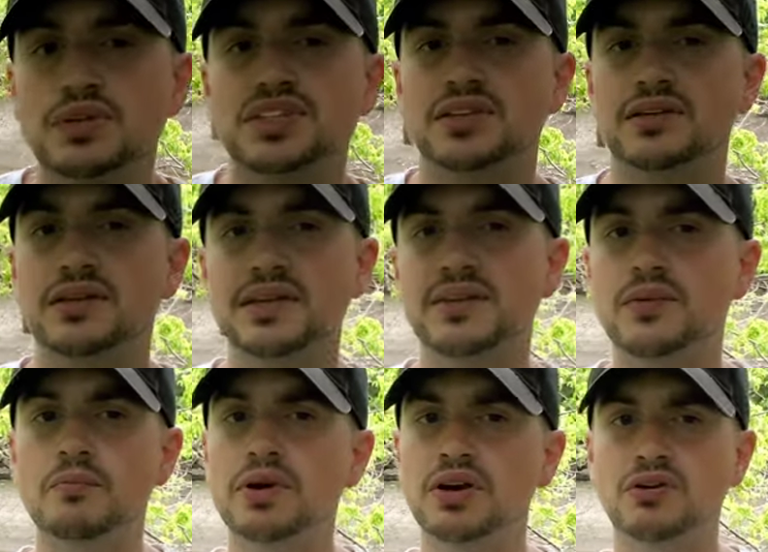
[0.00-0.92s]
is in the
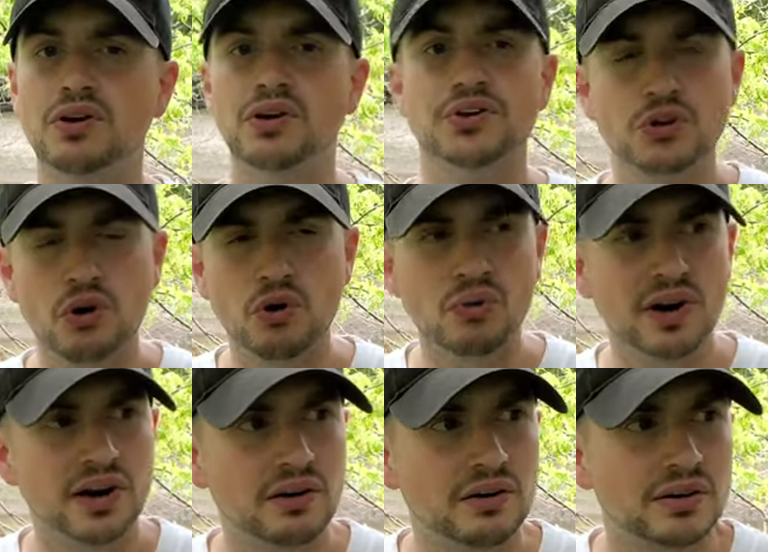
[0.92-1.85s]
middle of
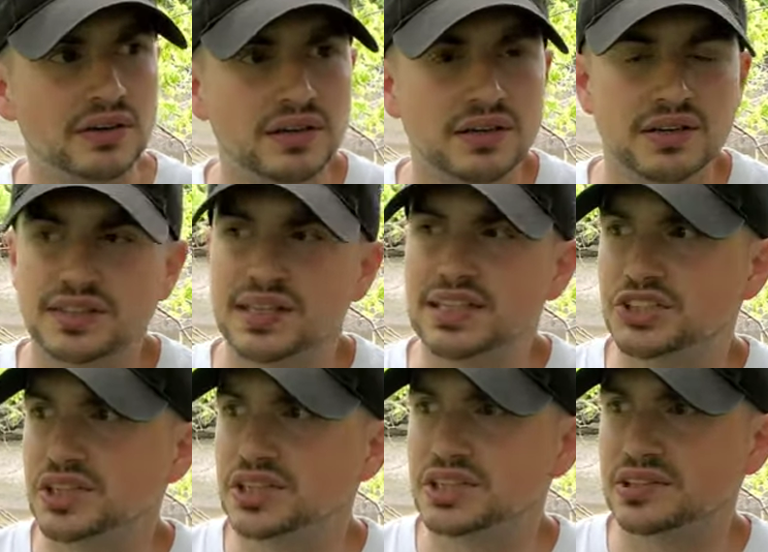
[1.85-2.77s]
nowhere. It's
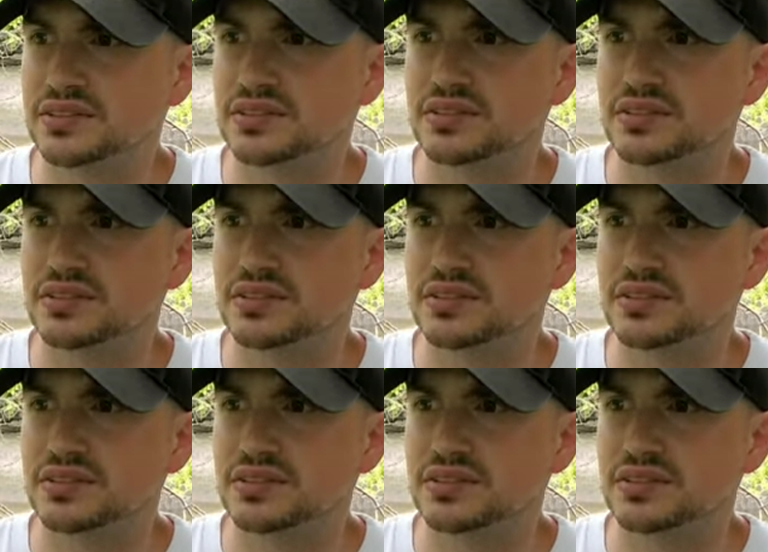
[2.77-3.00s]
just